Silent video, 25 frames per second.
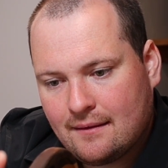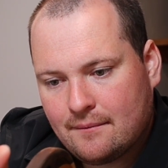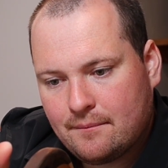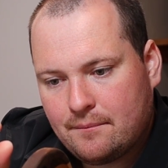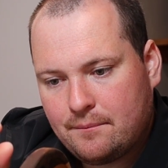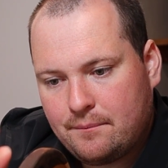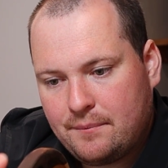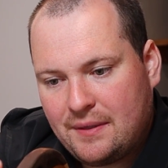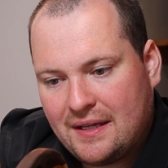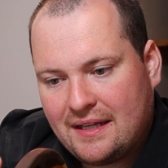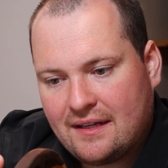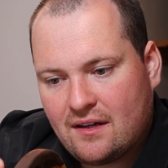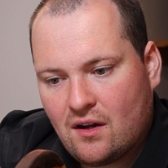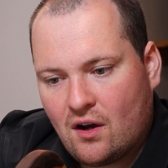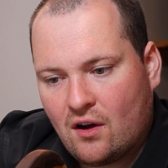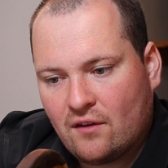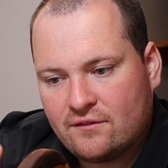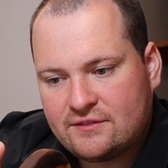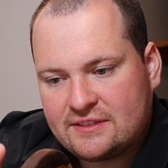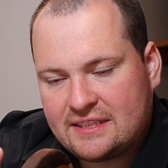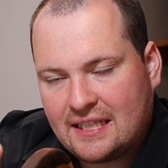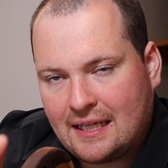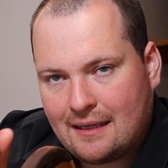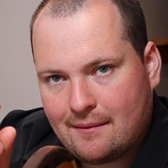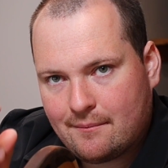bit of
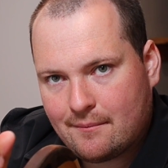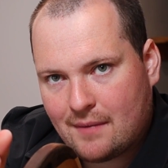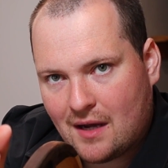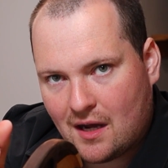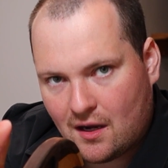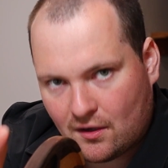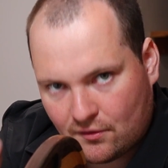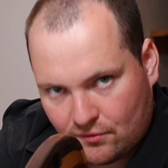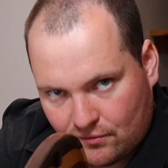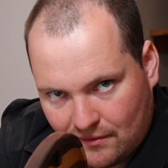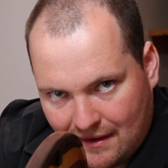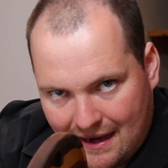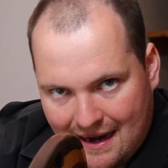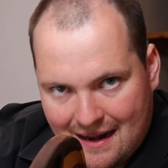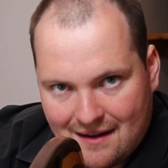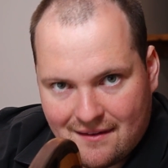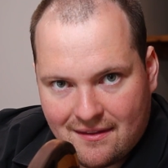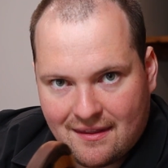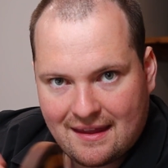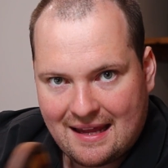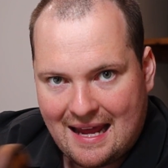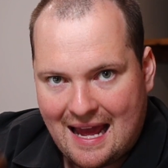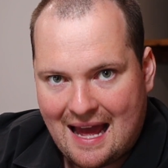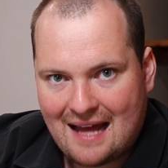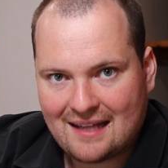timber around
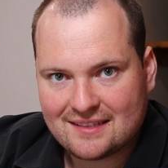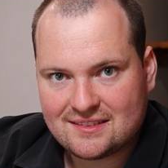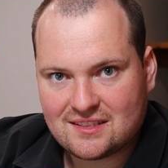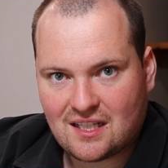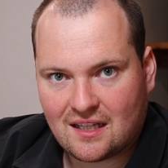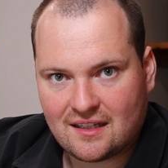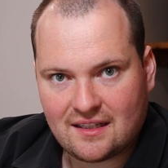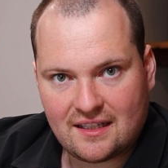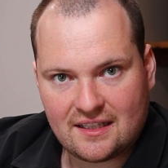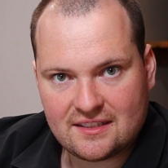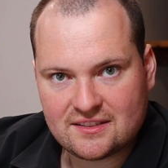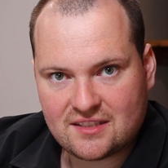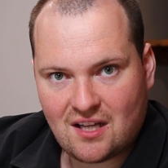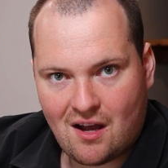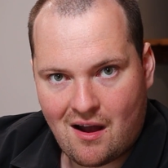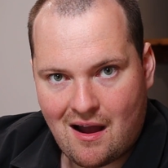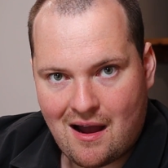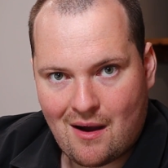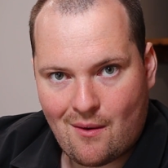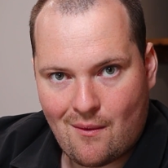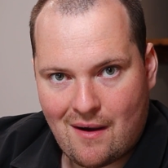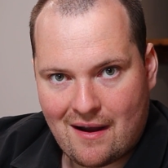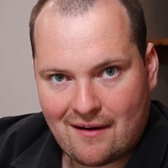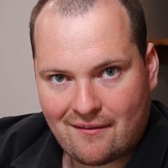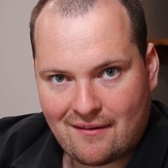the outside the entire
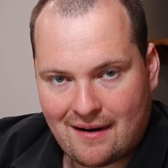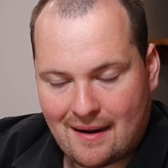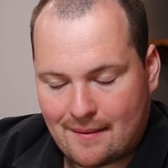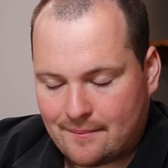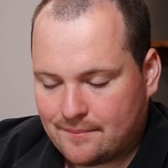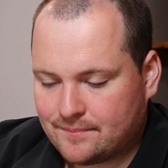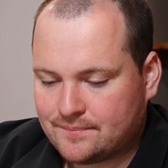way around.